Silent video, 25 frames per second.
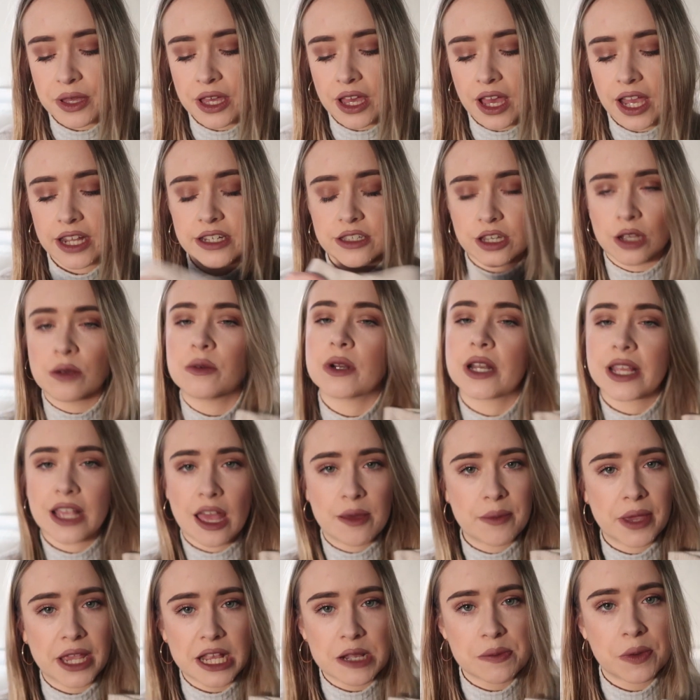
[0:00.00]
but I don't want to
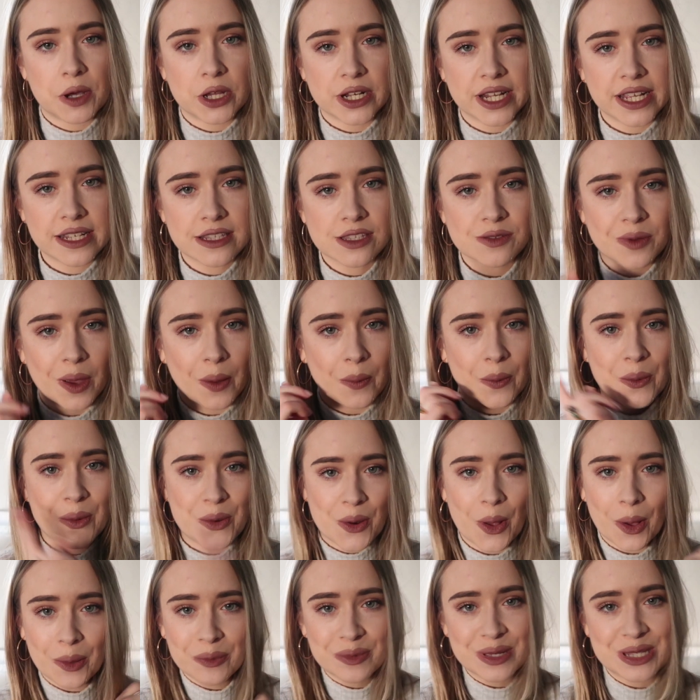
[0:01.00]
get makeup on it, so I will
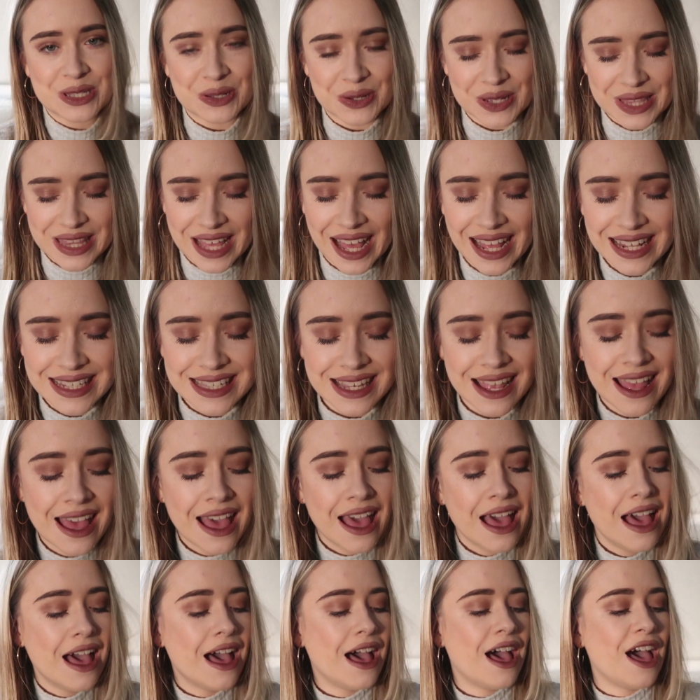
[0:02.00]
not be doing that.
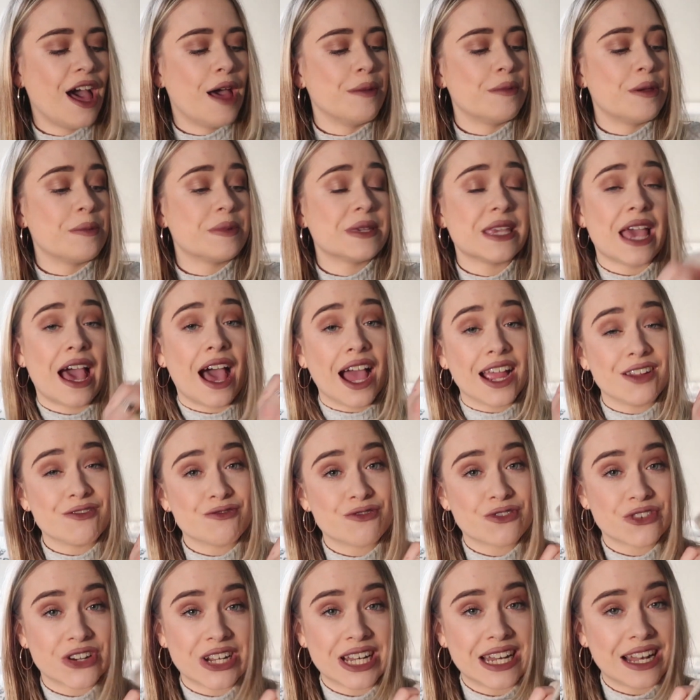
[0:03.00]
But yeah,
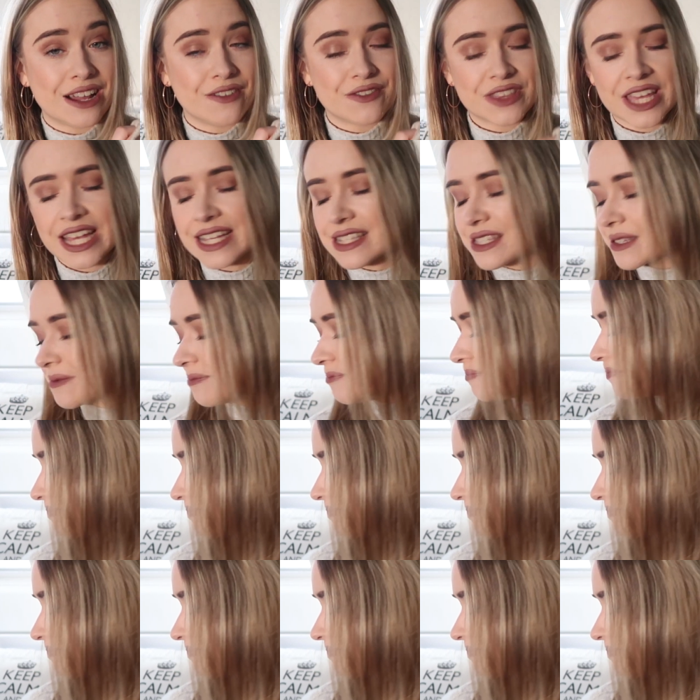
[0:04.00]
I really love this.